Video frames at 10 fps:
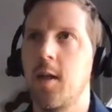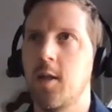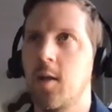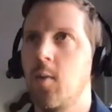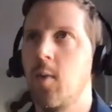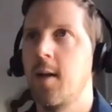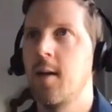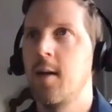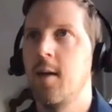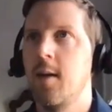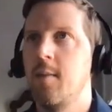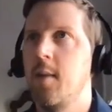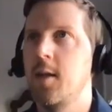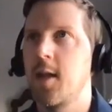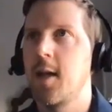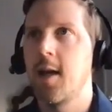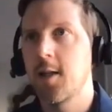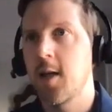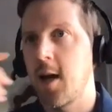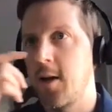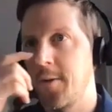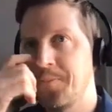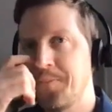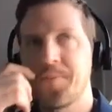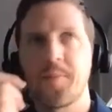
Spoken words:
and to the right means that it has higher.